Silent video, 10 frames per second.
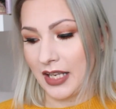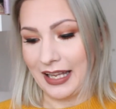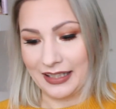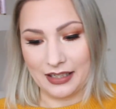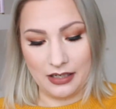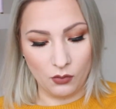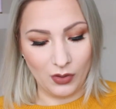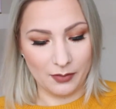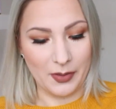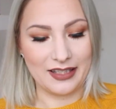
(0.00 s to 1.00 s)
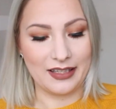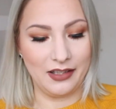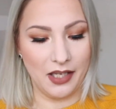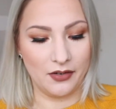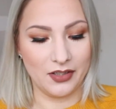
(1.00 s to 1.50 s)
and in one
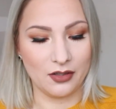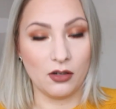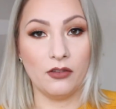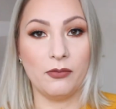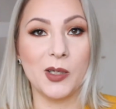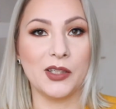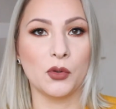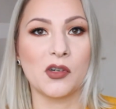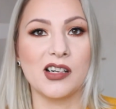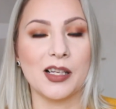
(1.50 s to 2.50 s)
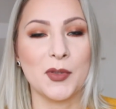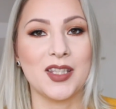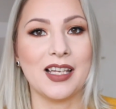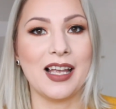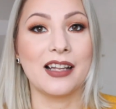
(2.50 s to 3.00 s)
basket there is all of my neutral lipstick.